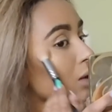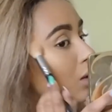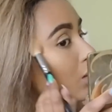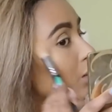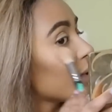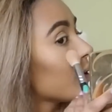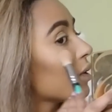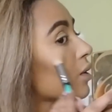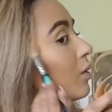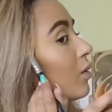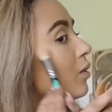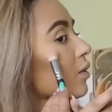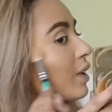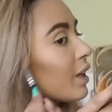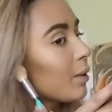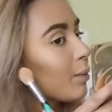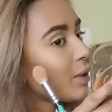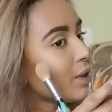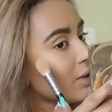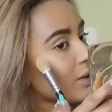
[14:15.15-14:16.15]
with a
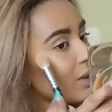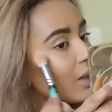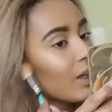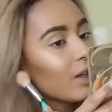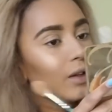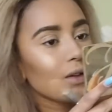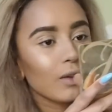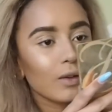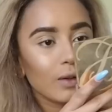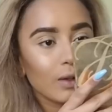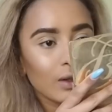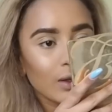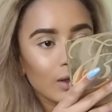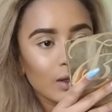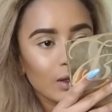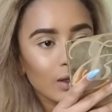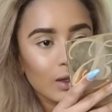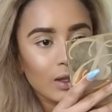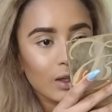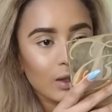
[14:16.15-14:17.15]
cream underneath.
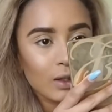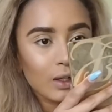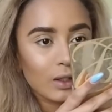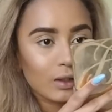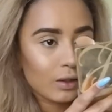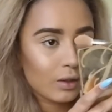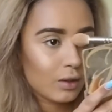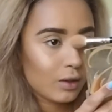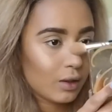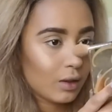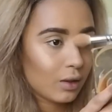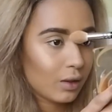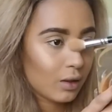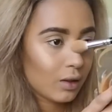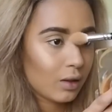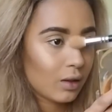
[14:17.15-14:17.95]
And then I do